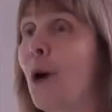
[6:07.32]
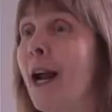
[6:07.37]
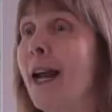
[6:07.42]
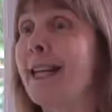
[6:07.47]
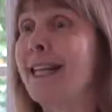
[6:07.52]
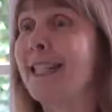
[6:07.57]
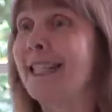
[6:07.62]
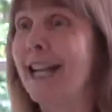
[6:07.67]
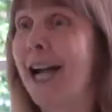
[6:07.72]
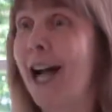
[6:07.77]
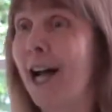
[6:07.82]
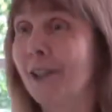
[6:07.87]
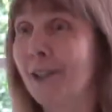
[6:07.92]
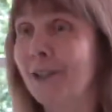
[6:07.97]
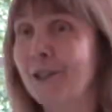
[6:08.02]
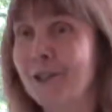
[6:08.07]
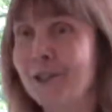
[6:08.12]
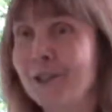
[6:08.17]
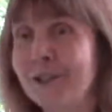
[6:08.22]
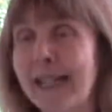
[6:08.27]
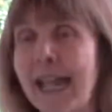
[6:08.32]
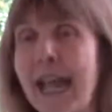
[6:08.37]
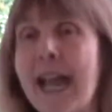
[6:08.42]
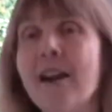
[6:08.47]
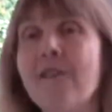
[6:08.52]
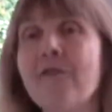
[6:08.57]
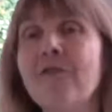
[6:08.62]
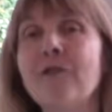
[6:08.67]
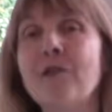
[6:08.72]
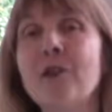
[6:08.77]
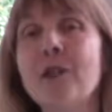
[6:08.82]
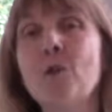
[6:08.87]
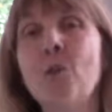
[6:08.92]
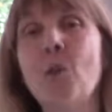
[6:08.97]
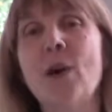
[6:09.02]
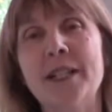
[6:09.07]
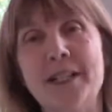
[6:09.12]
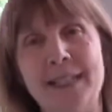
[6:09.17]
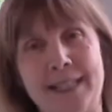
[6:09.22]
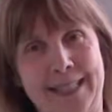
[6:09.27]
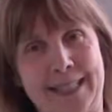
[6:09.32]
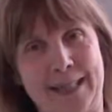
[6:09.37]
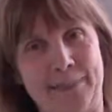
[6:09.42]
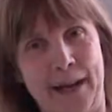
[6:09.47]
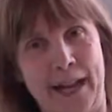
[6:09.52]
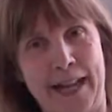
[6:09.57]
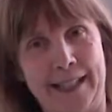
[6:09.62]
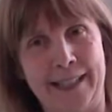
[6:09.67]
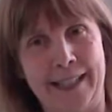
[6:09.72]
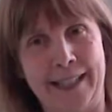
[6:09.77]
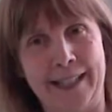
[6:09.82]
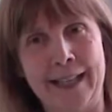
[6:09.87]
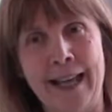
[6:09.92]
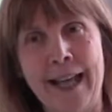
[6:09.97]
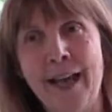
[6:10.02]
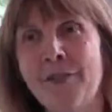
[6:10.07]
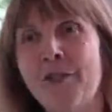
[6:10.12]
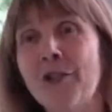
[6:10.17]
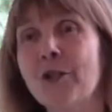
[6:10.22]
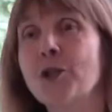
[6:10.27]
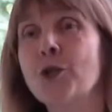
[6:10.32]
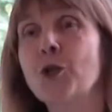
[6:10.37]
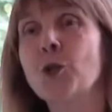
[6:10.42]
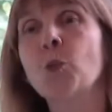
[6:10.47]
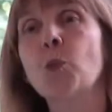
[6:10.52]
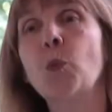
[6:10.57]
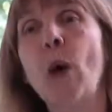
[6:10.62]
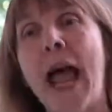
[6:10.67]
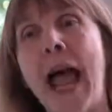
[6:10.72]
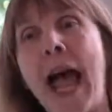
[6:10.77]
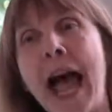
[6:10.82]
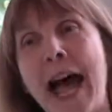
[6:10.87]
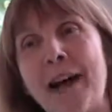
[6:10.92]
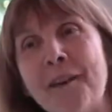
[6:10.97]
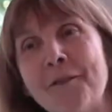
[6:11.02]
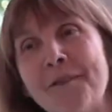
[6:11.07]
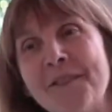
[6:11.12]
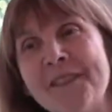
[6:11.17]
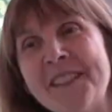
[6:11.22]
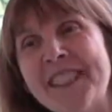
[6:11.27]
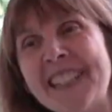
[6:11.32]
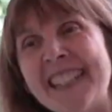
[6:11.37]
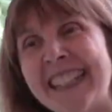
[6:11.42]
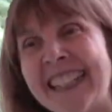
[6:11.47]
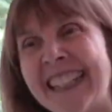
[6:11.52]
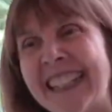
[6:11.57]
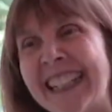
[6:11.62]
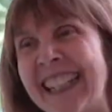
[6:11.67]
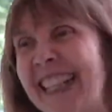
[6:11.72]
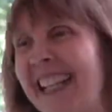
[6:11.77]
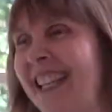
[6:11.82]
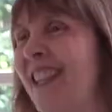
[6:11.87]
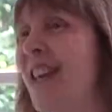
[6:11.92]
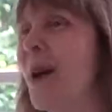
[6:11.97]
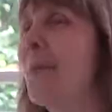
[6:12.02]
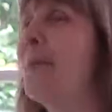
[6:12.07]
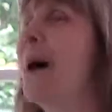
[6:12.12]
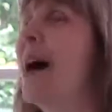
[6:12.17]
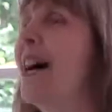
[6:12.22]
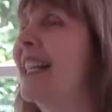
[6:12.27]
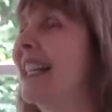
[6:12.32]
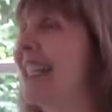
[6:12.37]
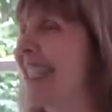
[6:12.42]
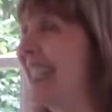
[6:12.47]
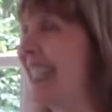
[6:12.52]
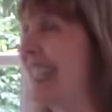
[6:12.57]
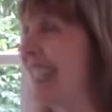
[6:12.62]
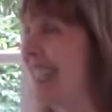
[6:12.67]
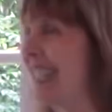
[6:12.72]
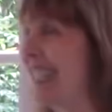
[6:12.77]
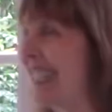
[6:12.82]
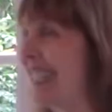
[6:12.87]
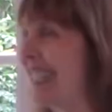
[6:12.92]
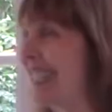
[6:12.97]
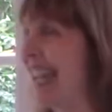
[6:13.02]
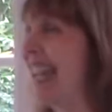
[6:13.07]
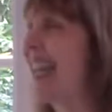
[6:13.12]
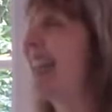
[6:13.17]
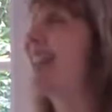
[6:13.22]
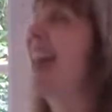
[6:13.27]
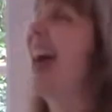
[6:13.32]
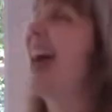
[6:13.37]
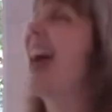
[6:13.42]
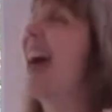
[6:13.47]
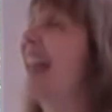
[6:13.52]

bright colors. Everyone is smiling. The giraffes, the monkeys, the